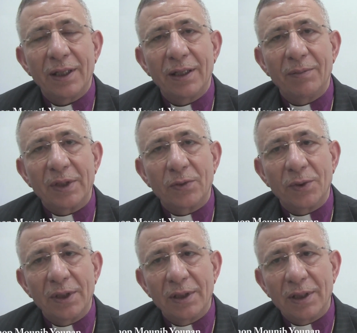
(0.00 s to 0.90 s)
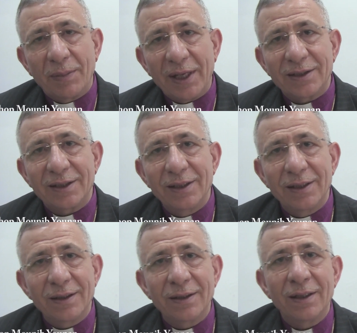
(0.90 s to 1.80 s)
the
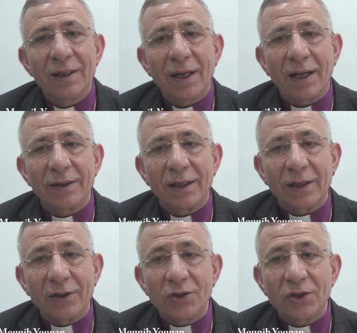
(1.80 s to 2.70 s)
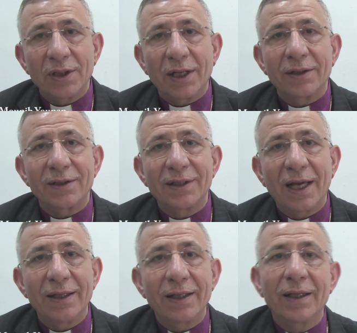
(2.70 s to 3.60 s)
Palestinian and Christian
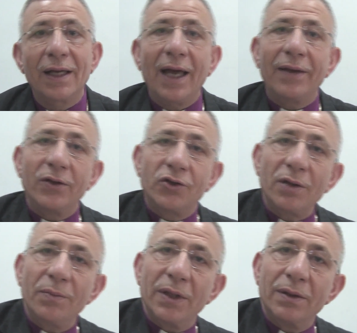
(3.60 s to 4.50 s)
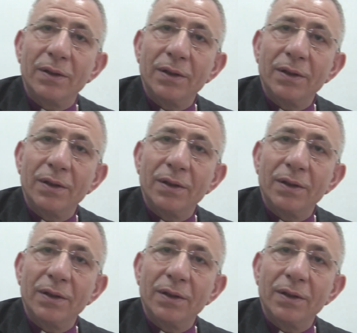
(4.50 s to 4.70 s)
understanding and the German